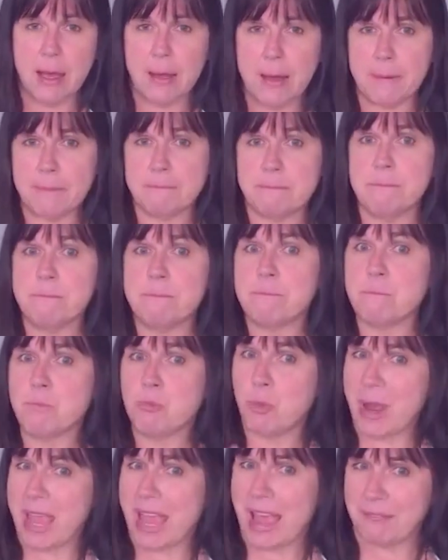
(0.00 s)
Um,
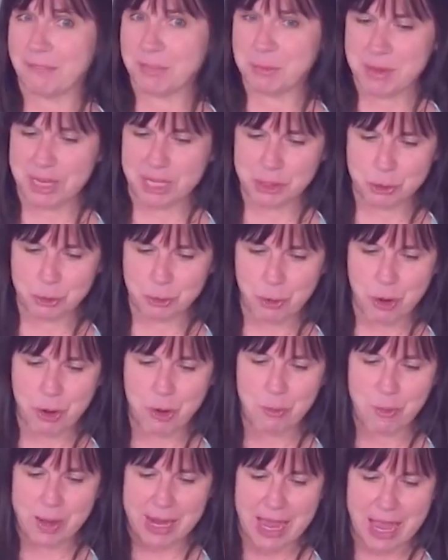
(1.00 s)
we have to make
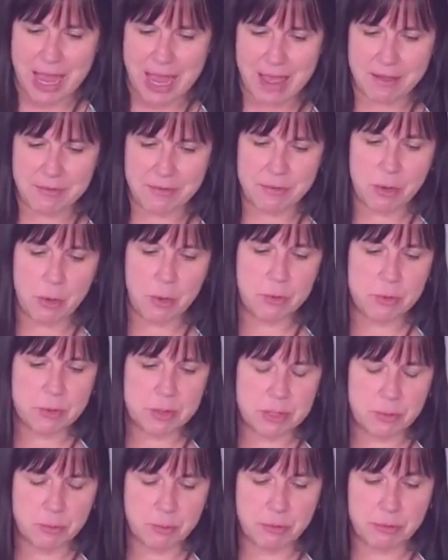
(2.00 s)
sure we have
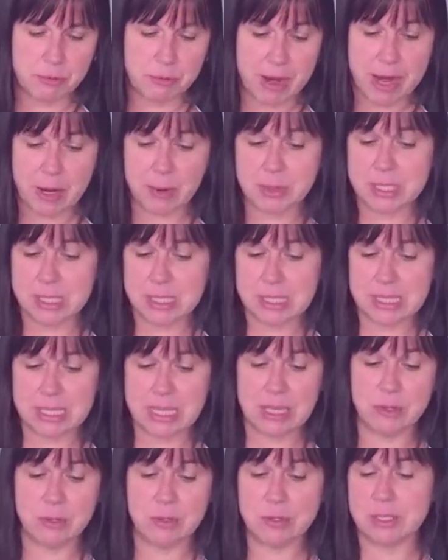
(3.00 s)
those prerequisite
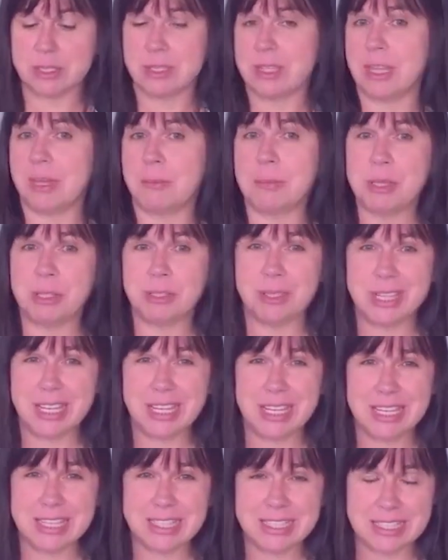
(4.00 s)
skills the
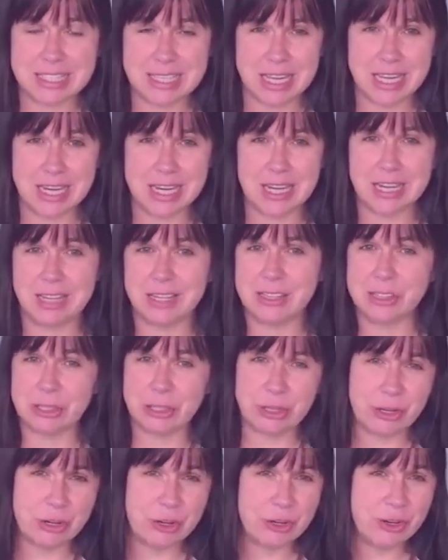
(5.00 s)
ability to sit
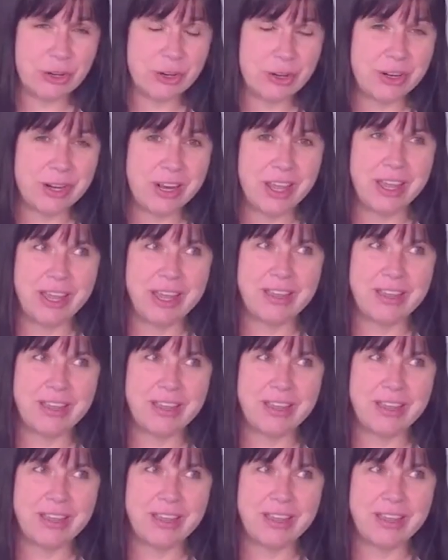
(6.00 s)
and learn,